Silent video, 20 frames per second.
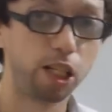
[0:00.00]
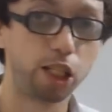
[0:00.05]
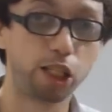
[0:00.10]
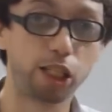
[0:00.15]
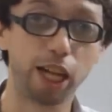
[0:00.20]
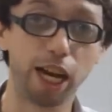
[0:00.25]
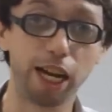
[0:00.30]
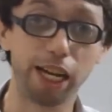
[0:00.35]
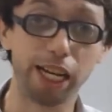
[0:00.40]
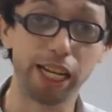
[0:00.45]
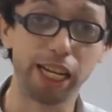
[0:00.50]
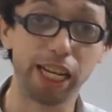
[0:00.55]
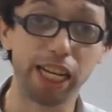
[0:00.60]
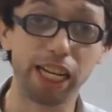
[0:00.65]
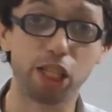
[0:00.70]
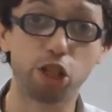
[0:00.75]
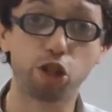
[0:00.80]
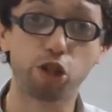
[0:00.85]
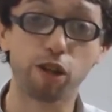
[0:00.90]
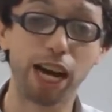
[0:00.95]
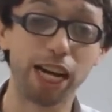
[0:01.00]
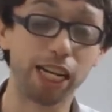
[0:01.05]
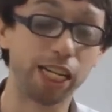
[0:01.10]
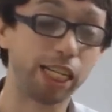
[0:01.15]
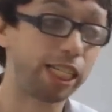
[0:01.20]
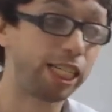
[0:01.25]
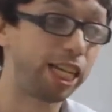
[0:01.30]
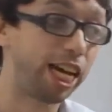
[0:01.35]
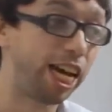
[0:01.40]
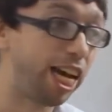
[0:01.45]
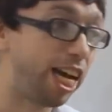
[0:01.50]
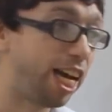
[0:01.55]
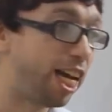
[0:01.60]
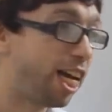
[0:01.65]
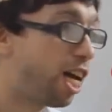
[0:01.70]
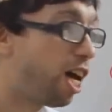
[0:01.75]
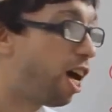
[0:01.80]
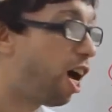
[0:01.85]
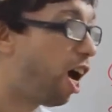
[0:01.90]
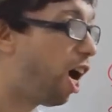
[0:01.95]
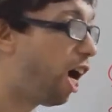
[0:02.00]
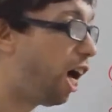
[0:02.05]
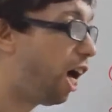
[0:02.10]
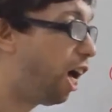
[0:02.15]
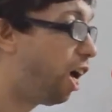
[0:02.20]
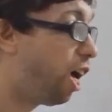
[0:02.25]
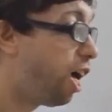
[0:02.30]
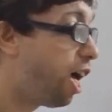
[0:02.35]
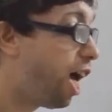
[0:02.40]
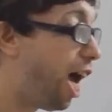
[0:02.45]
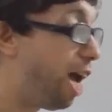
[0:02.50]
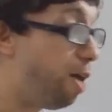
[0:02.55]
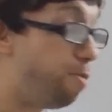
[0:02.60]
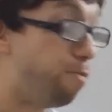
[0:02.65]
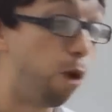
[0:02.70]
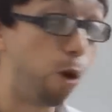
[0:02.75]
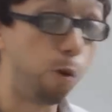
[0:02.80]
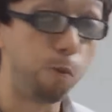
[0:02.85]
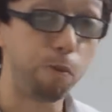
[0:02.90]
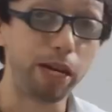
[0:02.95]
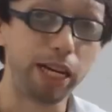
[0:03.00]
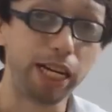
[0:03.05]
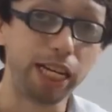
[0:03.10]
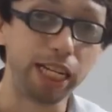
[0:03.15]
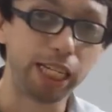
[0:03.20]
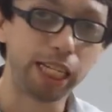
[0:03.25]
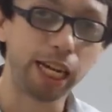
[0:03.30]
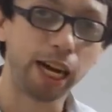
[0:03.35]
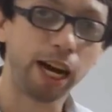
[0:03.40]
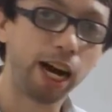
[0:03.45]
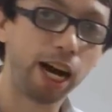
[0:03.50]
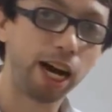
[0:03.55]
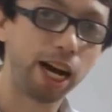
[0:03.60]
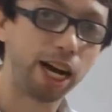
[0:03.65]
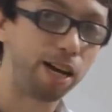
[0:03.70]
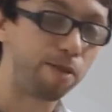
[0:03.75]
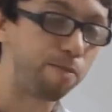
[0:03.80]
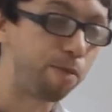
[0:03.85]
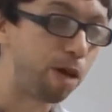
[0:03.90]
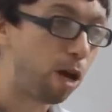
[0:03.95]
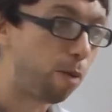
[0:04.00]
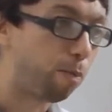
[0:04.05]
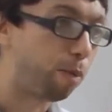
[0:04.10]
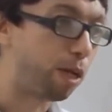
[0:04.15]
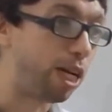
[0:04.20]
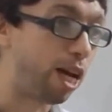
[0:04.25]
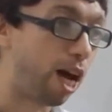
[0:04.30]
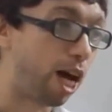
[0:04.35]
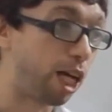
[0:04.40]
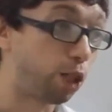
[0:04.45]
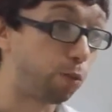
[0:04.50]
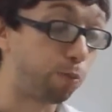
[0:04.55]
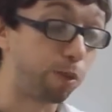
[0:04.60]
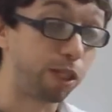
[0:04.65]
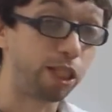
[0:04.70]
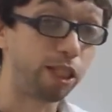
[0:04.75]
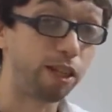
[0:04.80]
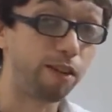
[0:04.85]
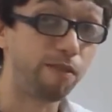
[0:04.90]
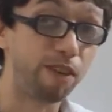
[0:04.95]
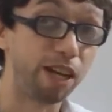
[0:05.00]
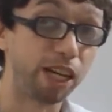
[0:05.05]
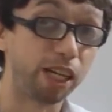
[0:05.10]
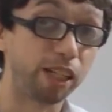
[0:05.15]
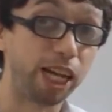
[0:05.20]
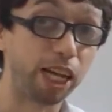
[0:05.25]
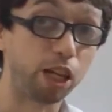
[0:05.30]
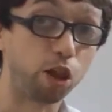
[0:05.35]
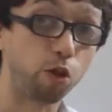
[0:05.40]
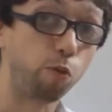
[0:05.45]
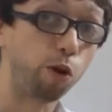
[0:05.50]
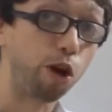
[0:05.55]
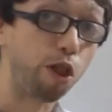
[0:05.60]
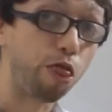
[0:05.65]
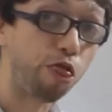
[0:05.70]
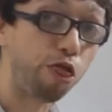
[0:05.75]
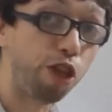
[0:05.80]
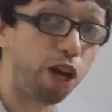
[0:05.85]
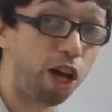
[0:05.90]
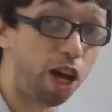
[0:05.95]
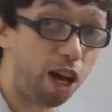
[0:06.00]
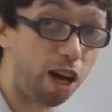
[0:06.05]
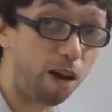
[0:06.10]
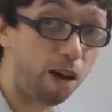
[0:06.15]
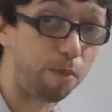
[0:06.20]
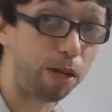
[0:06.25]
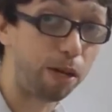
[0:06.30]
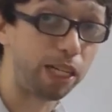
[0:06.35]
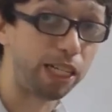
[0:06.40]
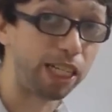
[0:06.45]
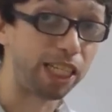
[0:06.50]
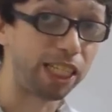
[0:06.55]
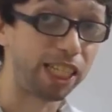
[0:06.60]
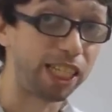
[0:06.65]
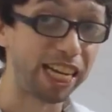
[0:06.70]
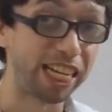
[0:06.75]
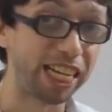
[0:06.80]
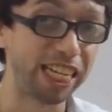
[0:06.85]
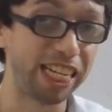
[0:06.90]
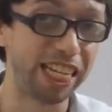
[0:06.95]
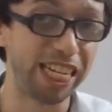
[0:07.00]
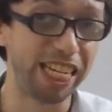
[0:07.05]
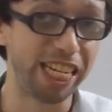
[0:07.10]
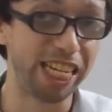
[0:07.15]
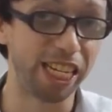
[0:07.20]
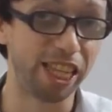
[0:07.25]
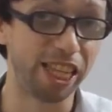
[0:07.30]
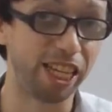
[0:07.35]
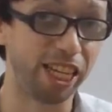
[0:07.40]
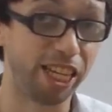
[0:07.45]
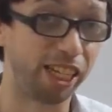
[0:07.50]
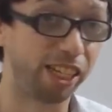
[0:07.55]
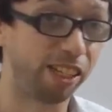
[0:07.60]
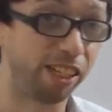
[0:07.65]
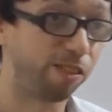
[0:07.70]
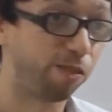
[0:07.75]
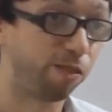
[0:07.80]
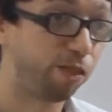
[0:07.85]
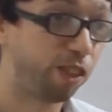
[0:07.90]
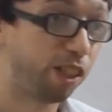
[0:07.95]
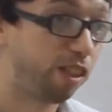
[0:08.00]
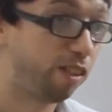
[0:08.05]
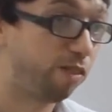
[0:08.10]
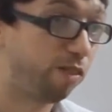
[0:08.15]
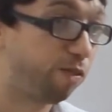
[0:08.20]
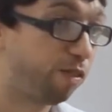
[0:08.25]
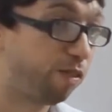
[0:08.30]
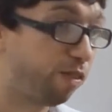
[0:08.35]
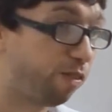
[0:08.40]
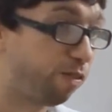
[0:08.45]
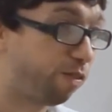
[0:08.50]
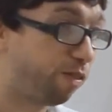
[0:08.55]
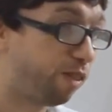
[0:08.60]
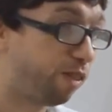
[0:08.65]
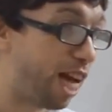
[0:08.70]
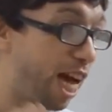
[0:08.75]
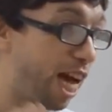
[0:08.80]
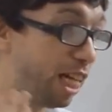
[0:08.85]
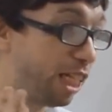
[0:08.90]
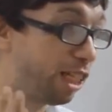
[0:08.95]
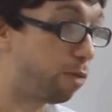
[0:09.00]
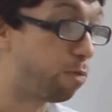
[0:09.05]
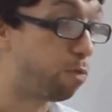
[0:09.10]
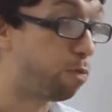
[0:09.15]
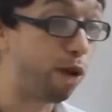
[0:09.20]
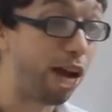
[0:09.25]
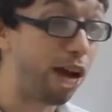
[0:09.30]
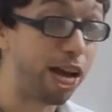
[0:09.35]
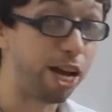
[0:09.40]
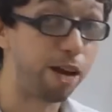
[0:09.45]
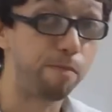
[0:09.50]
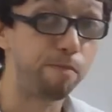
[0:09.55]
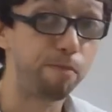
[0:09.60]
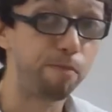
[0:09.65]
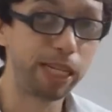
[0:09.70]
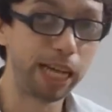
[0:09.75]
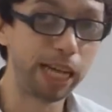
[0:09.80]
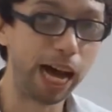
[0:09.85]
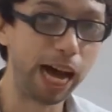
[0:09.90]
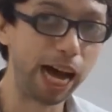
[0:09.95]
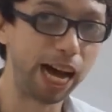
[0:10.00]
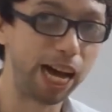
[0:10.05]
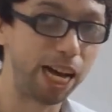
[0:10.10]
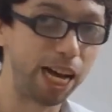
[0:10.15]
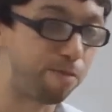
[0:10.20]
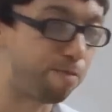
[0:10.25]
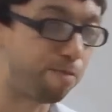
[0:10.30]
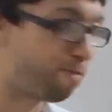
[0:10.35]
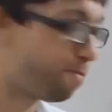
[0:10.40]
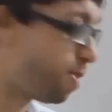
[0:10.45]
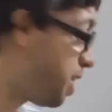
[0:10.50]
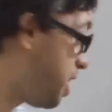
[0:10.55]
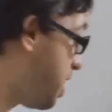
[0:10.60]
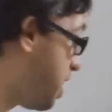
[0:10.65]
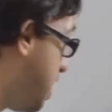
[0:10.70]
Sudden is trying to say a moment in time, but not specific like the word thaw, but it's like anything at some random time.